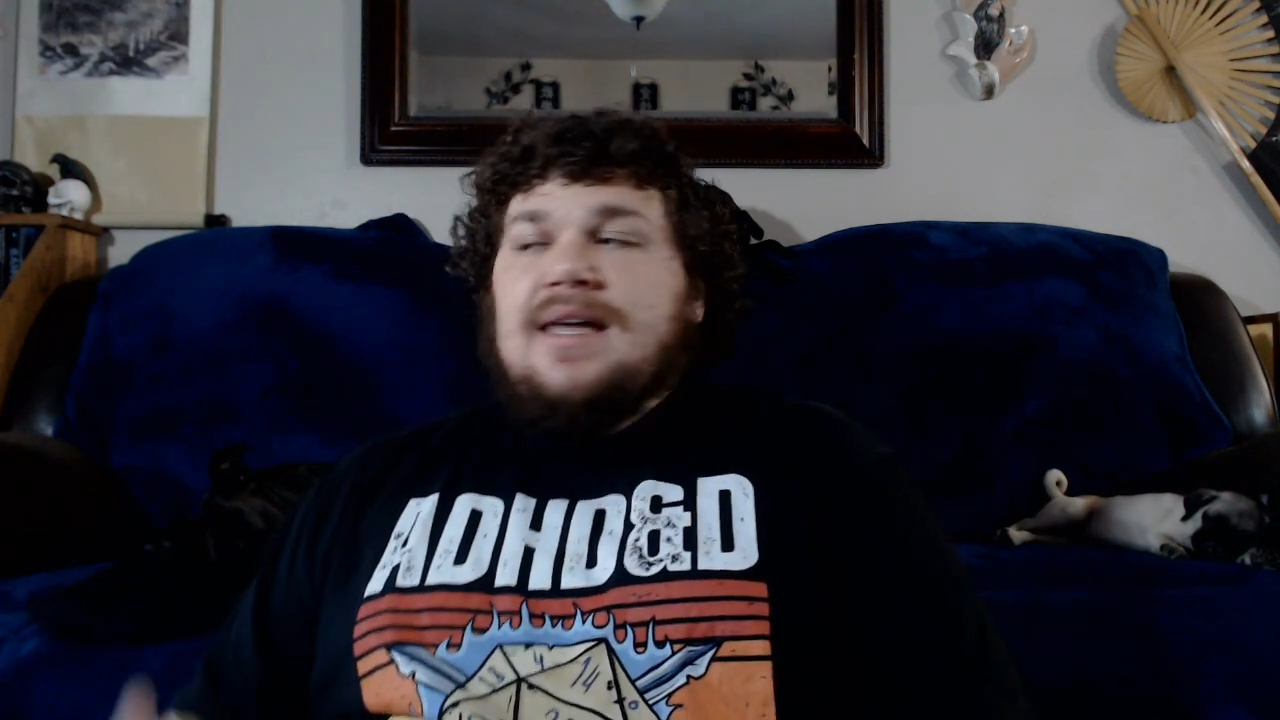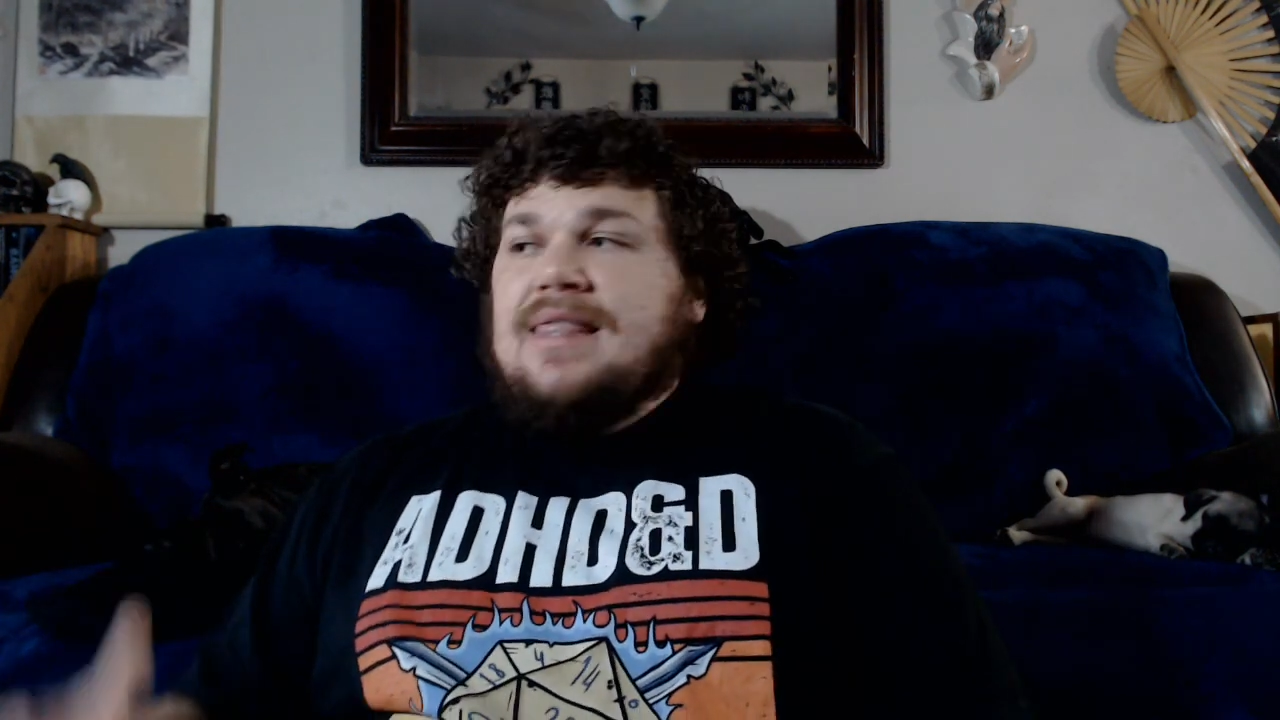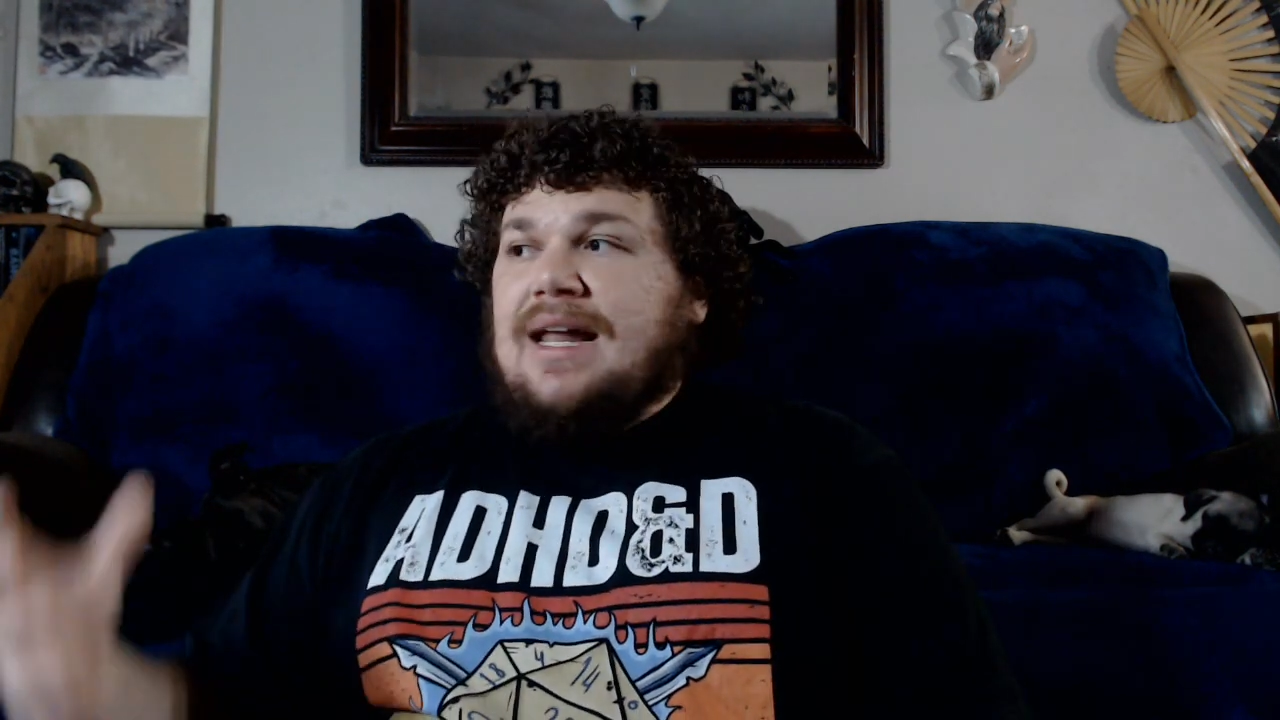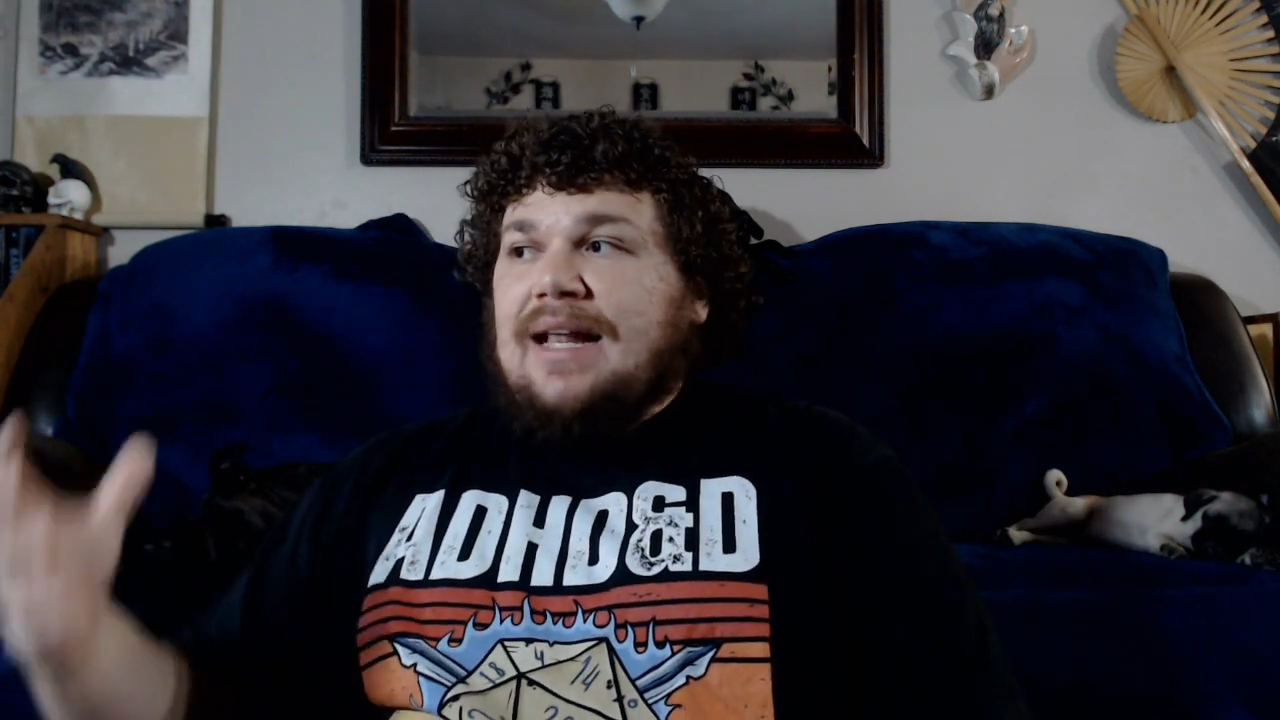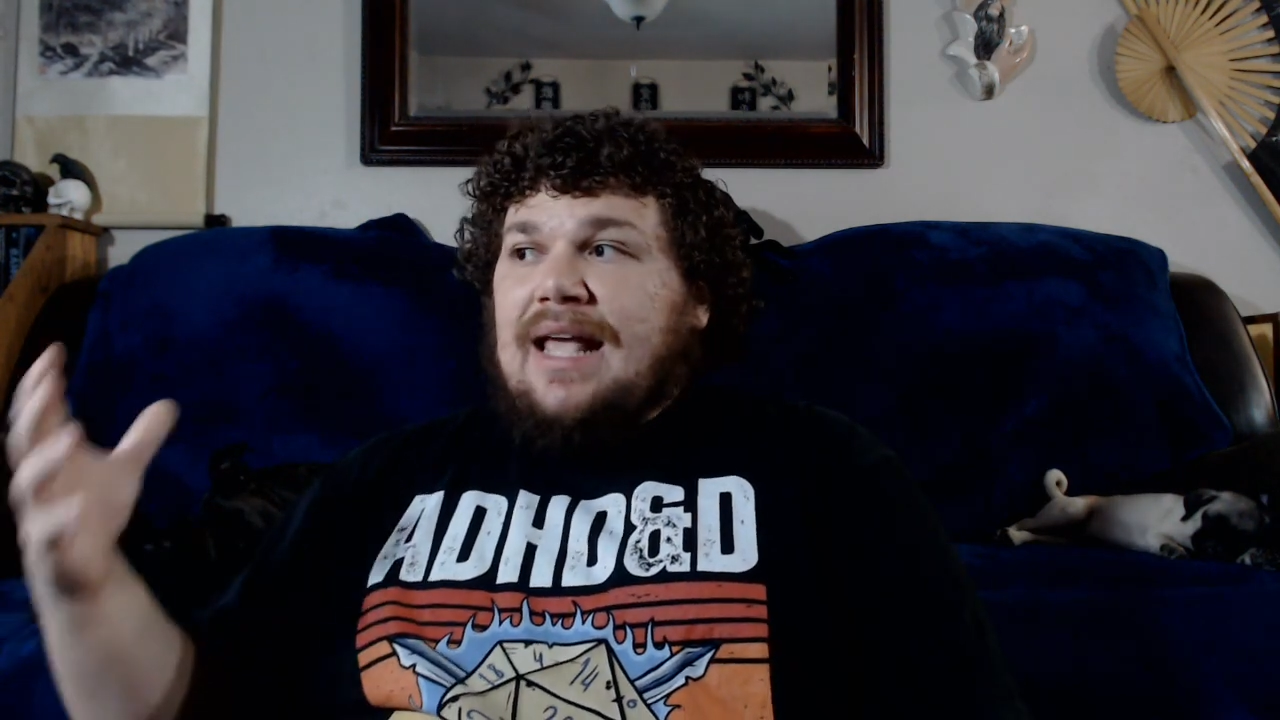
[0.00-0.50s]

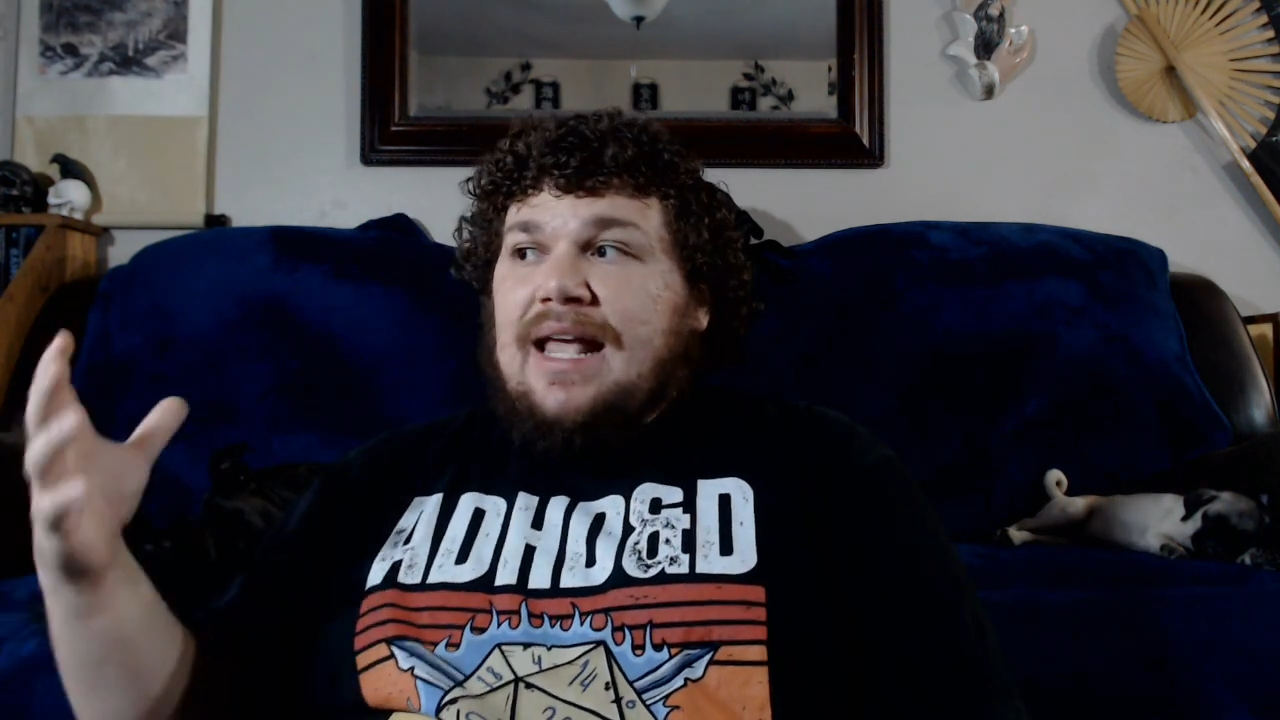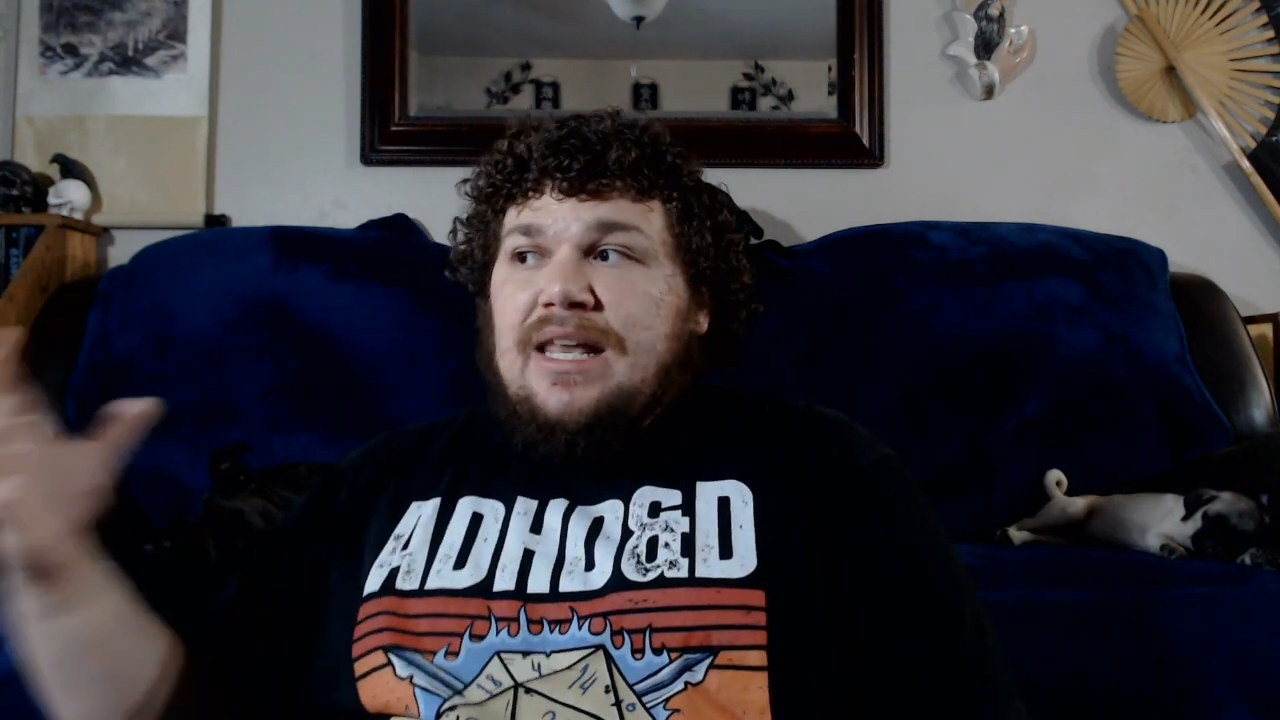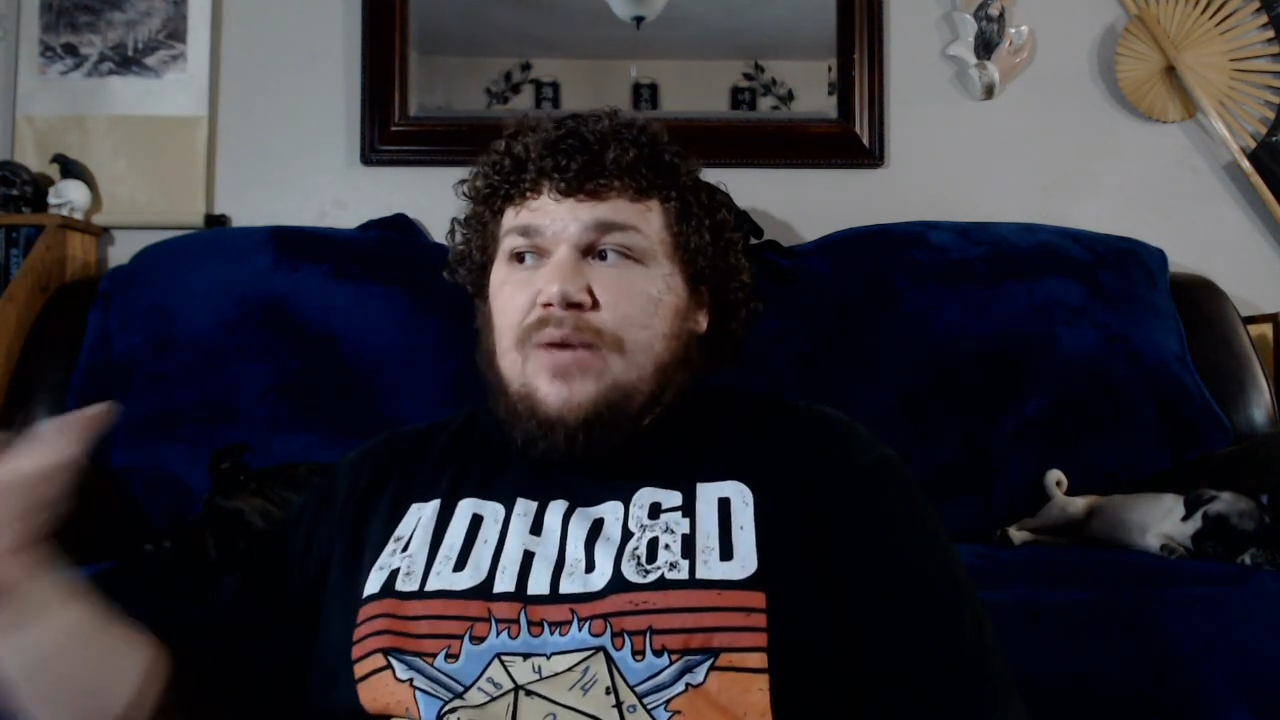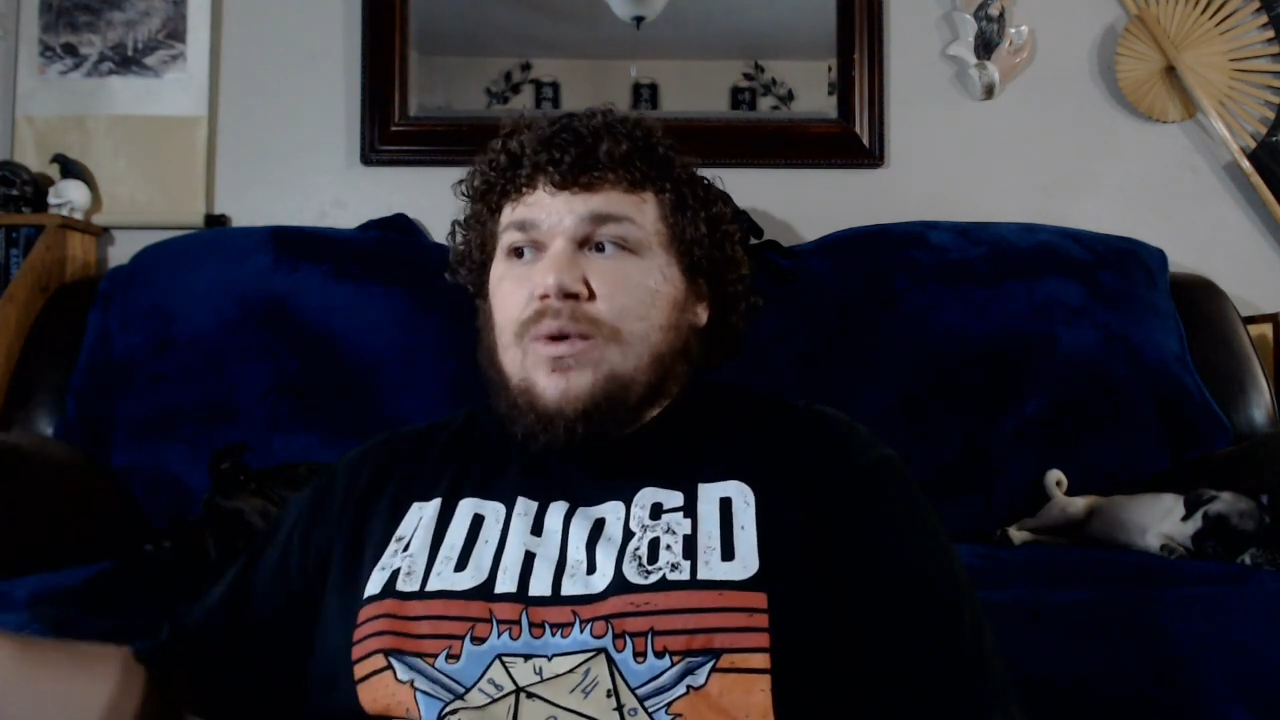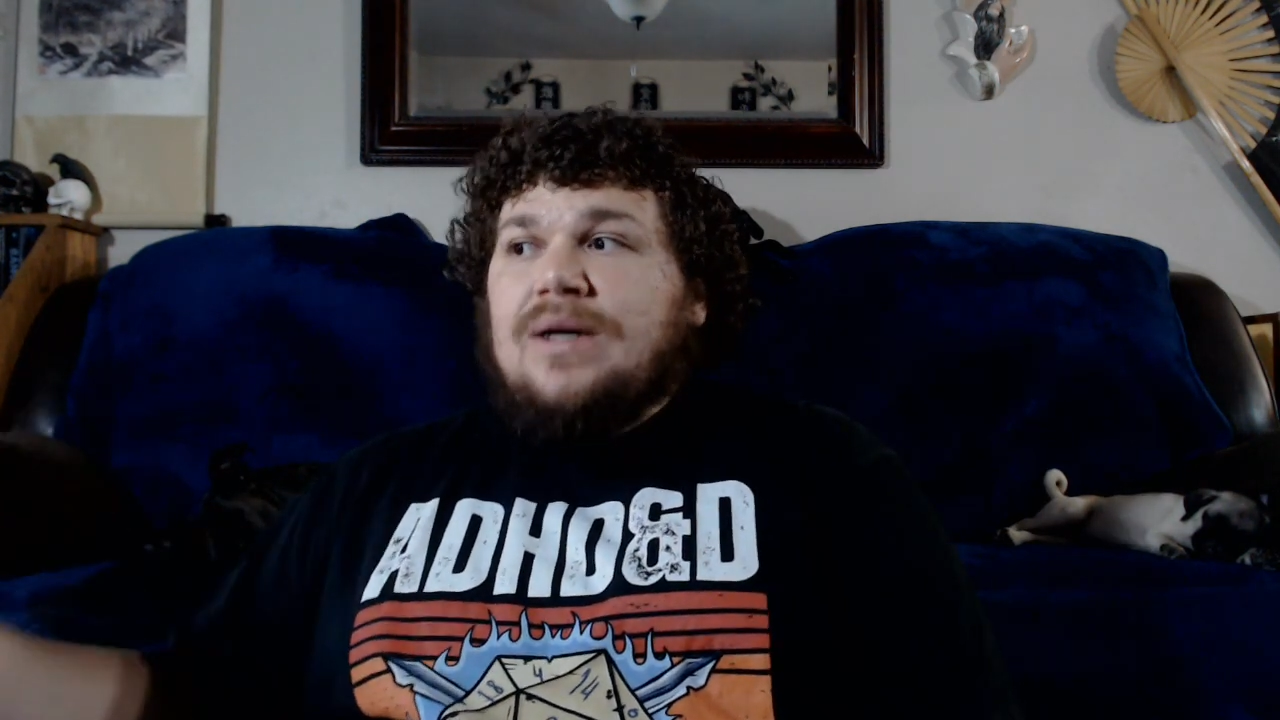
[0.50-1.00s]
that
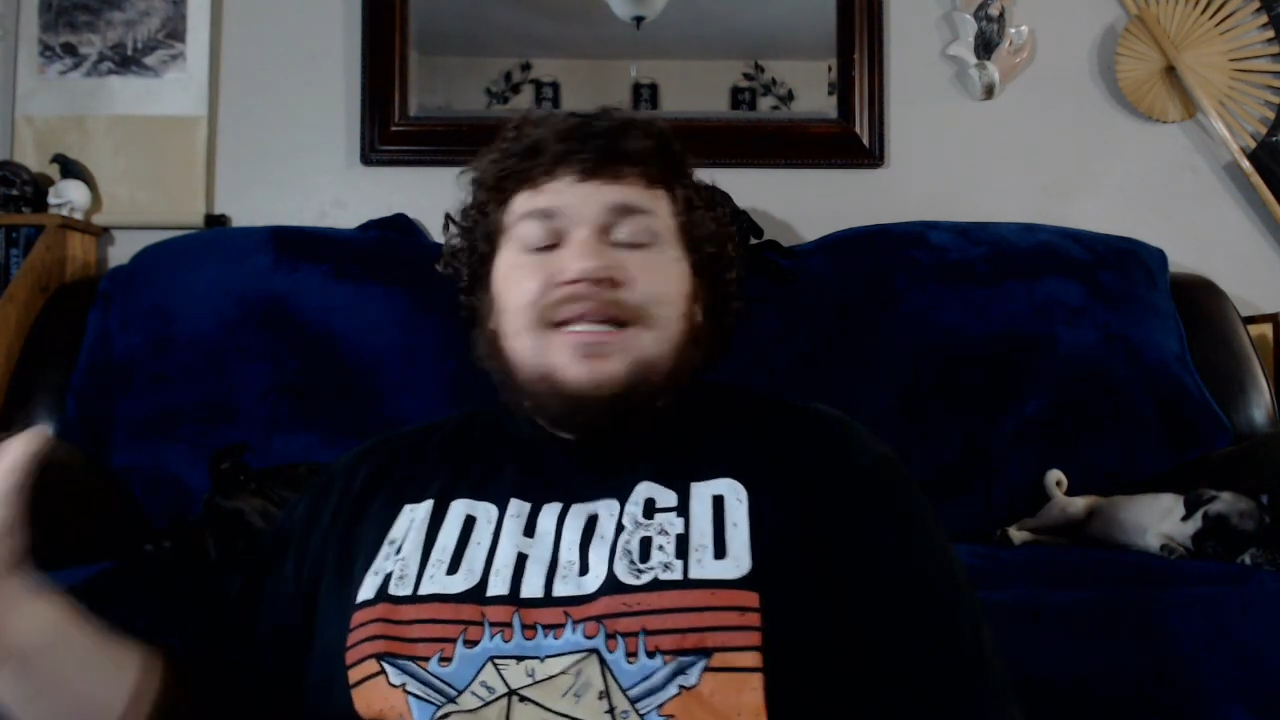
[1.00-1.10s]
anyone